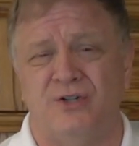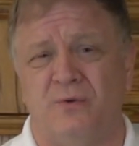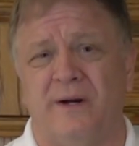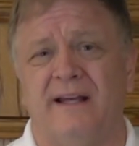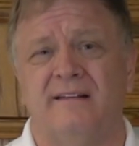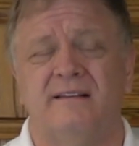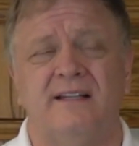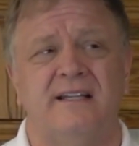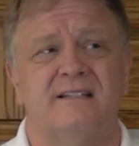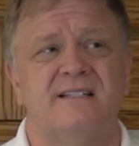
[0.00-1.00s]
you with
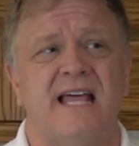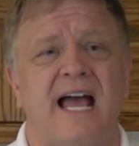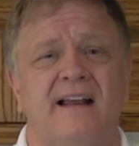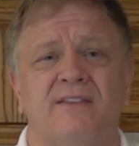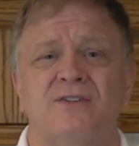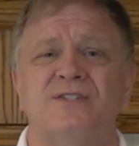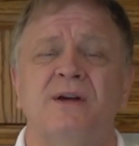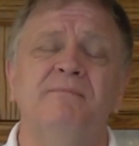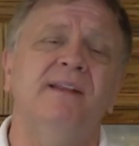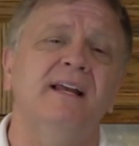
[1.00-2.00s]
is that there's
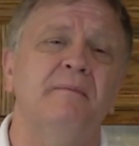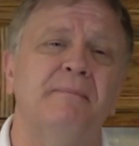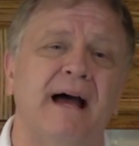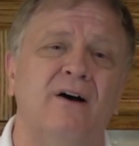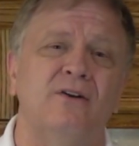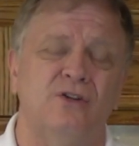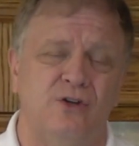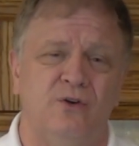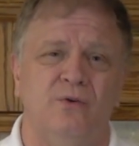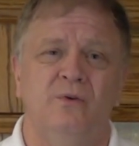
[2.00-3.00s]
something about
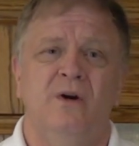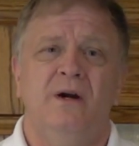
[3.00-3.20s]
you